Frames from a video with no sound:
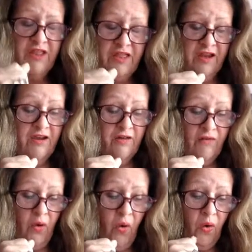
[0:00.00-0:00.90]
think
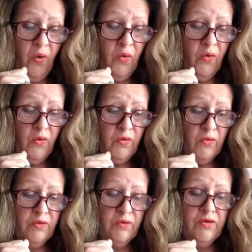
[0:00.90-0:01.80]
of
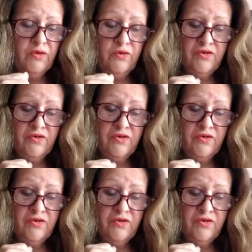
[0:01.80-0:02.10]
all you